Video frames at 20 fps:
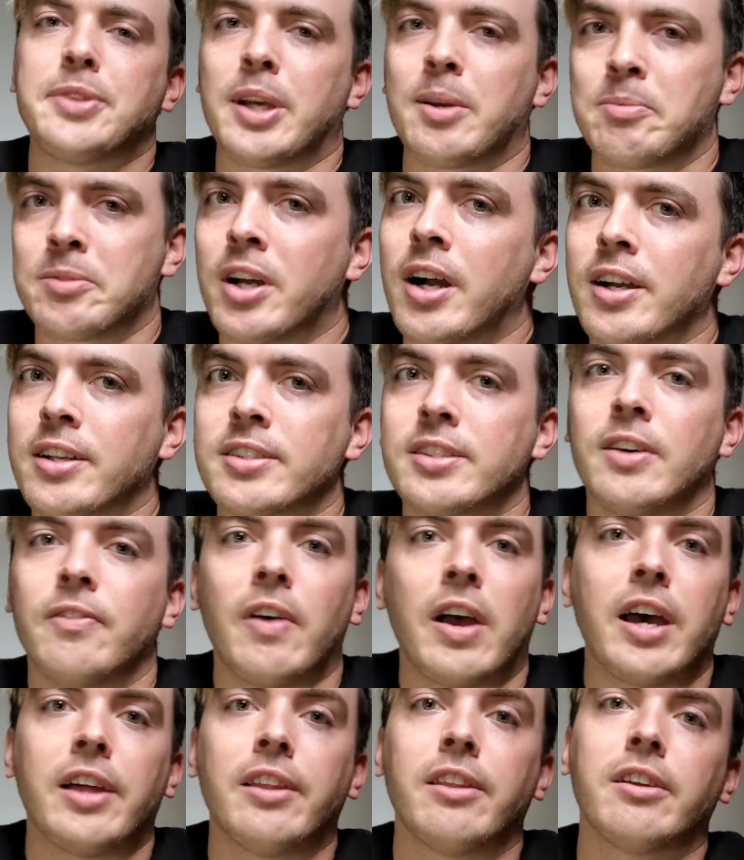up talks of
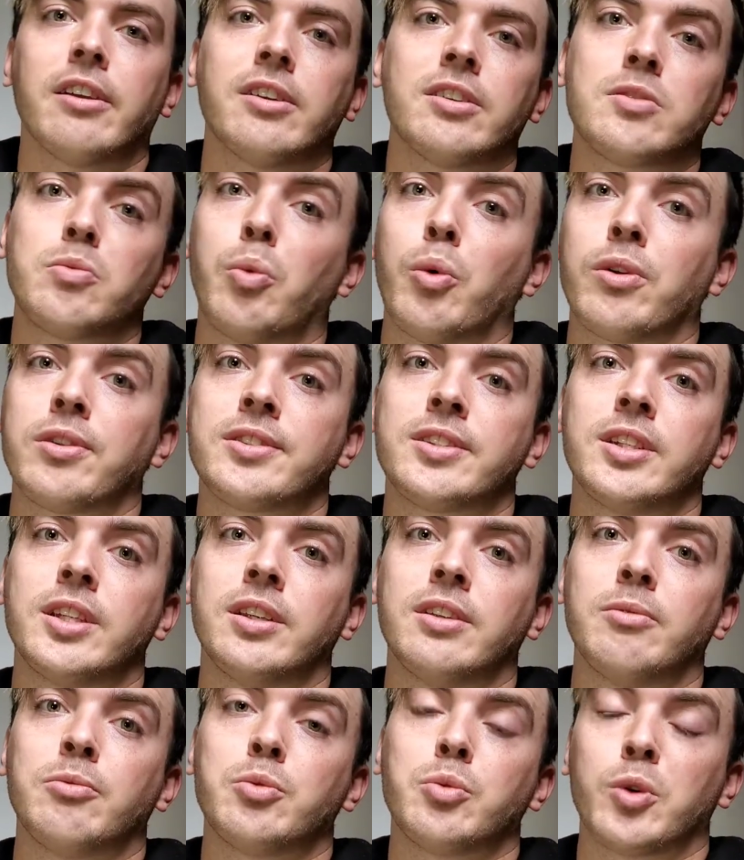other sports
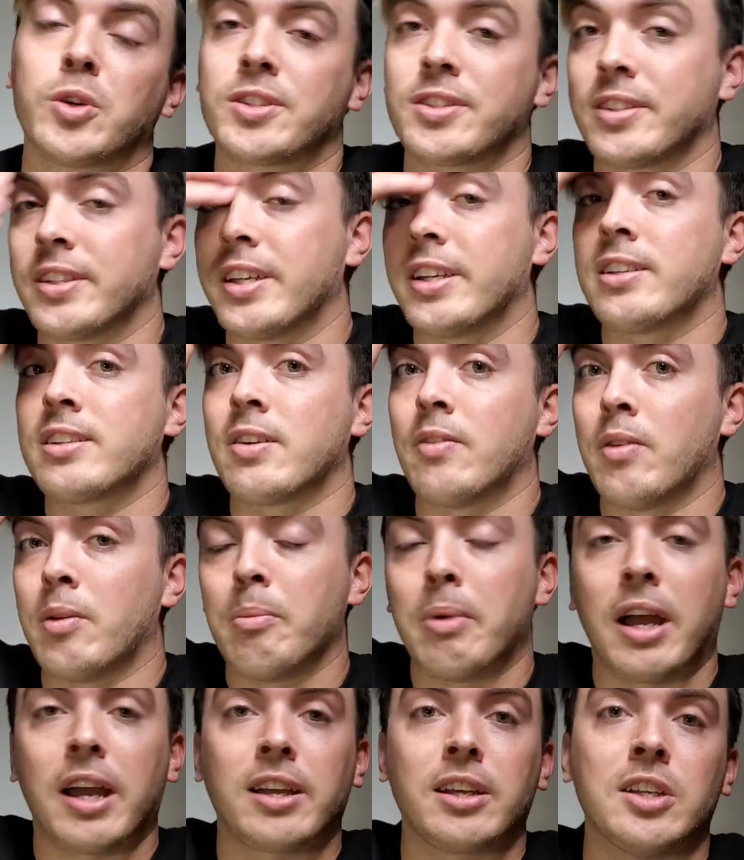te- sports leagues coming
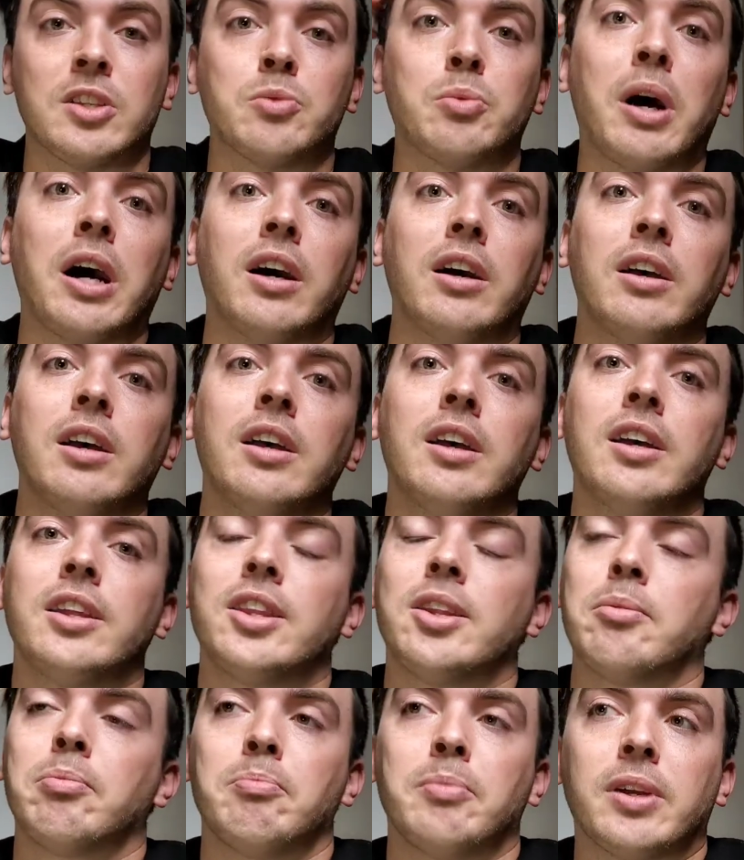back as well.
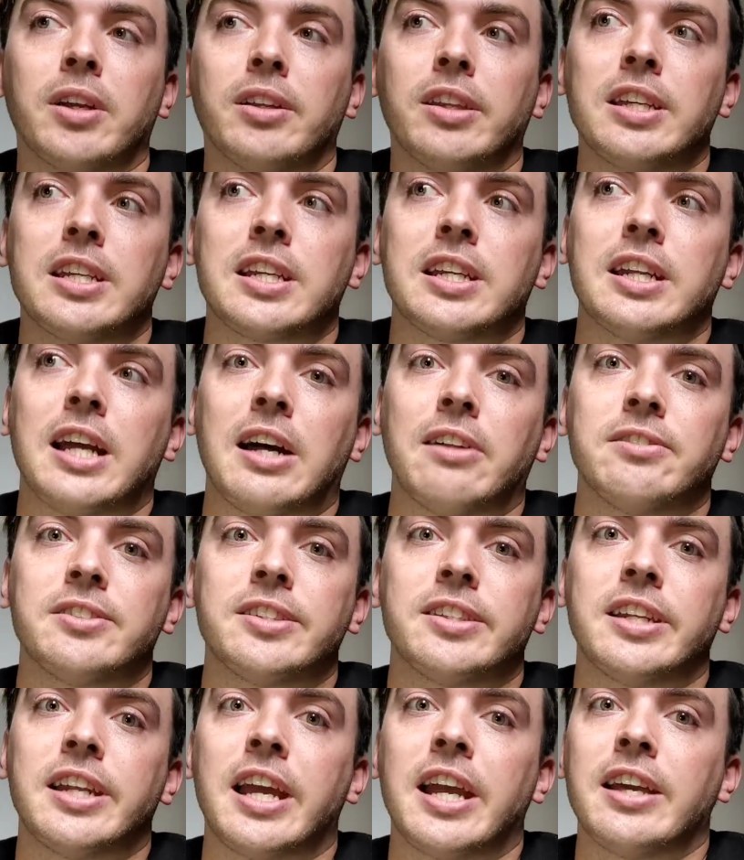The Premier League announced
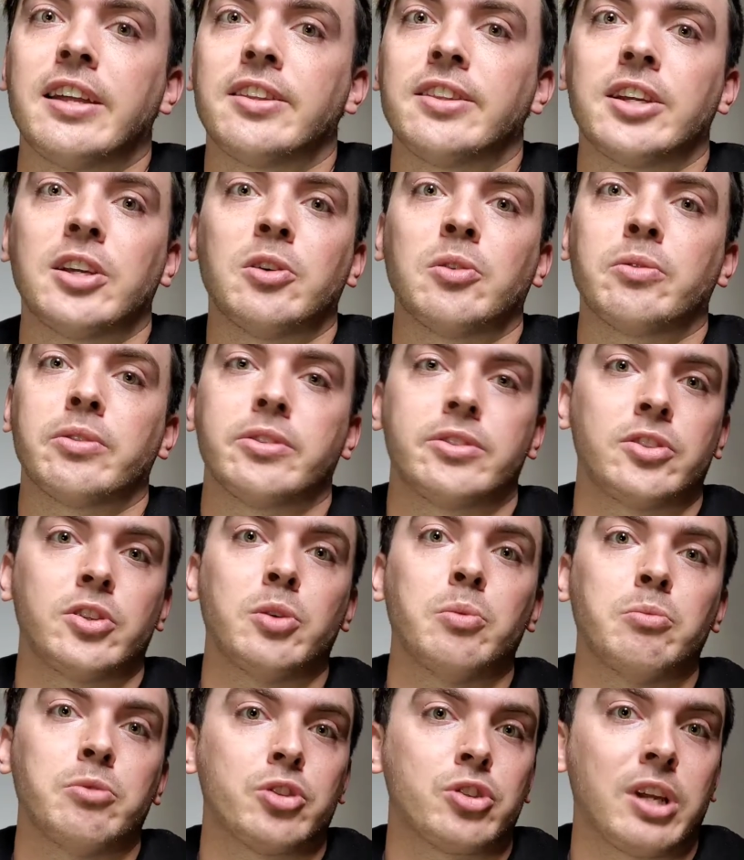today that they will
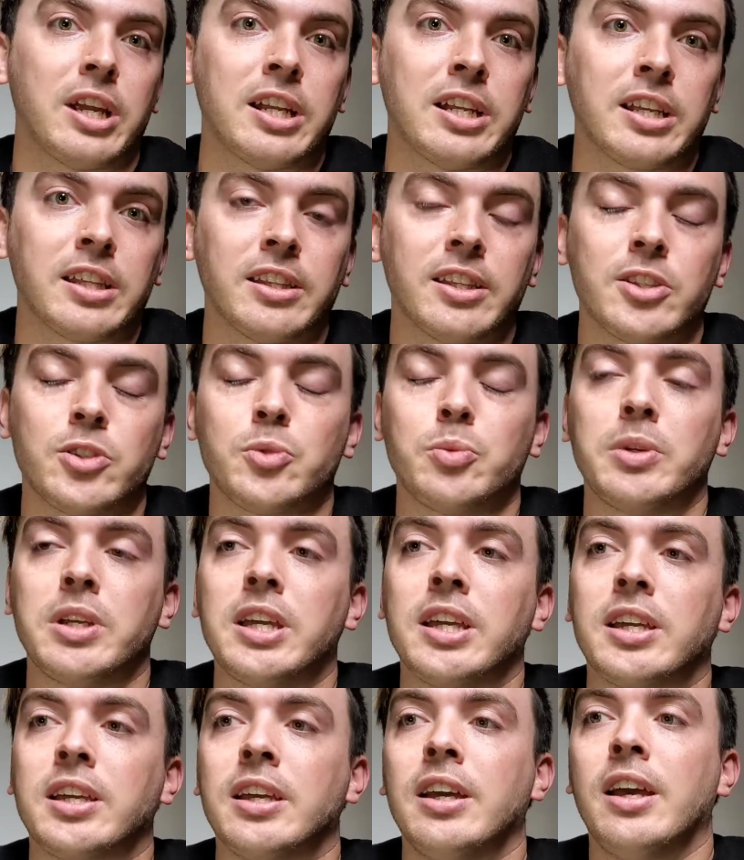resume training this
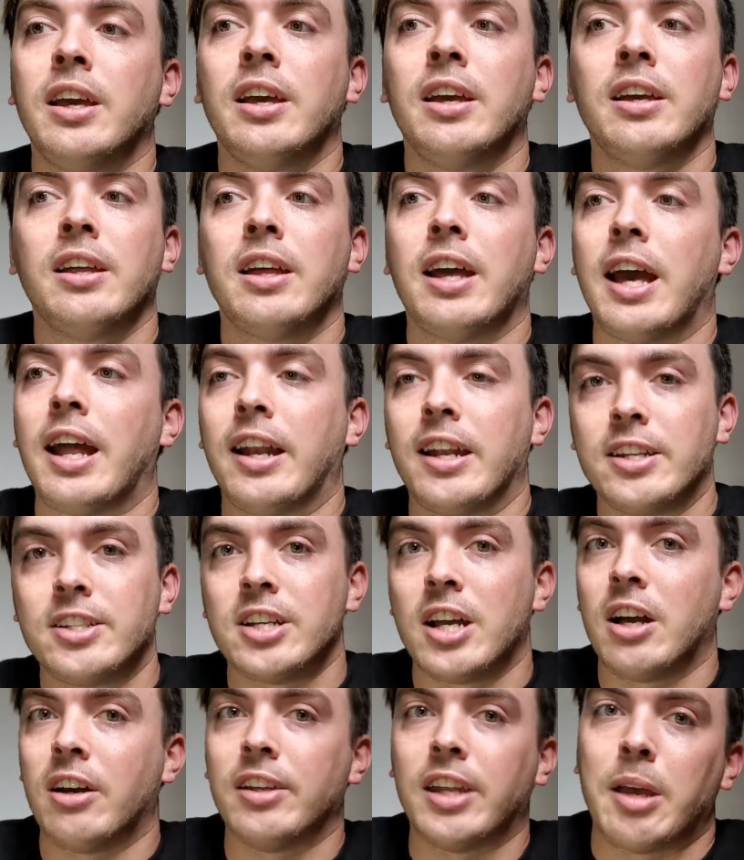week. N H
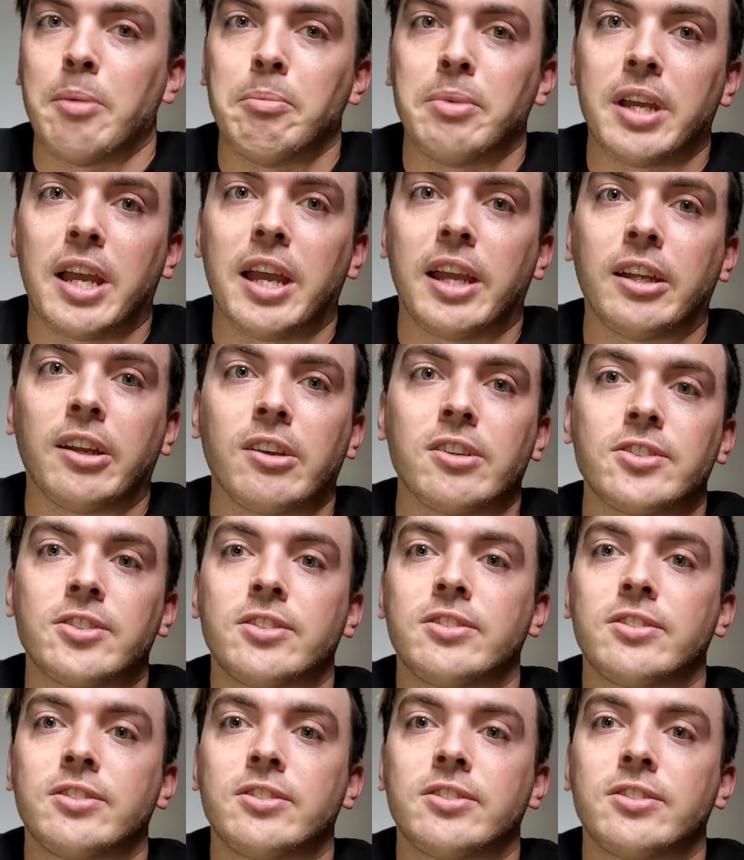L and N B A are